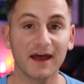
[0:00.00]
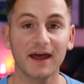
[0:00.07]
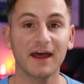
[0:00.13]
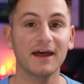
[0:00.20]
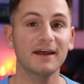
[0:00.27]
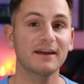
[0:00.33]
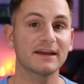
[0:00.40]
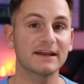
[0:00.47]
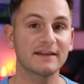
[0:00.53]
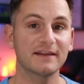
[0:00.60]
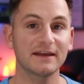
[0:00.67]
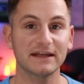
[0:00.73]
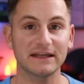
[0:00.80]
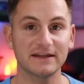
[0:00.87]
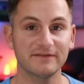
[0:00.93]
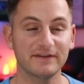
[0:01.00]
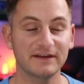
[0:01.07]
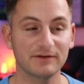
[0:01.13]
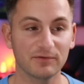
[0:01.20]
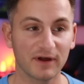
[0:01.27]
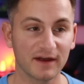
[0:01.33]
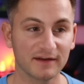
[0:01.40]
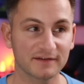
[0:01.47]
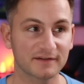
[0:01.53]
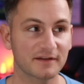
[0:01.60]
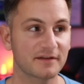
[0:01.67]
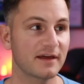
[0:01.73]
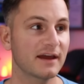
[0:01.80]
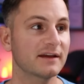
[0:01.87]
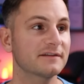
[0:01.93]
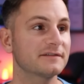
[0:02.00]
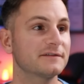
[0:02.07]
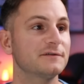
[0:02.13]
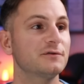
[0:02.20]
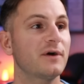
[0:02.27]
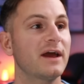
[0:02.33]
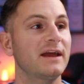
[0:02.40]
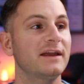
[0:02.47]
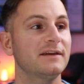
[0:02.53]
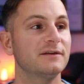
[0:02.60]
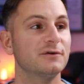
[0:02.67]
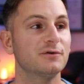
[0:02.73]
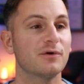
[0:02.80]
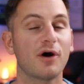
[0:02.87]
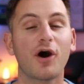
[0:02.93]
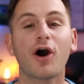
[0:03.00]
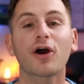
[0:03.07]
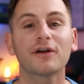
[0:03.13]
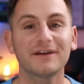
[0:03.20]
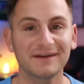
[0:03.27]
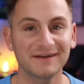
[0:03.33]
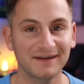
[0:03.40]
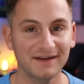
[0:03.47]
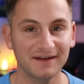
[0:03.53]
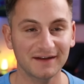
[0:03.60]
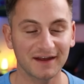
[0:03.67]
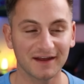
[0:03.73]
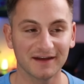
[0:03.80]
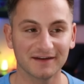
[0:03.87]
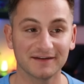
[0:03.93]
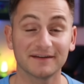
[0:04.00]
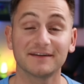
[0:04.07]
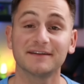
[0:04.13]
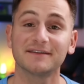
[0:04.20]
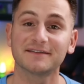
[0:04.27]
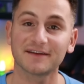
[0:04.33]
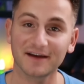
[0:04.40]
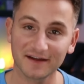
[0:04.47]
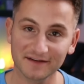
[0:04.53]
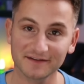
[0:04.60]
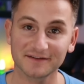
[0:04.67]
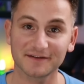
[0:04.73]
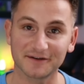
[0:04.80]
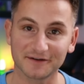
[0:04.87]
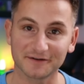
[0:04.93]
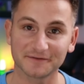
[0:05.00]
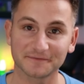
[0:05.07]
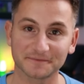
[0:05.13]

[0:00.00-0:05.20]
ahead in the EV race thanks to a new R&D and design center.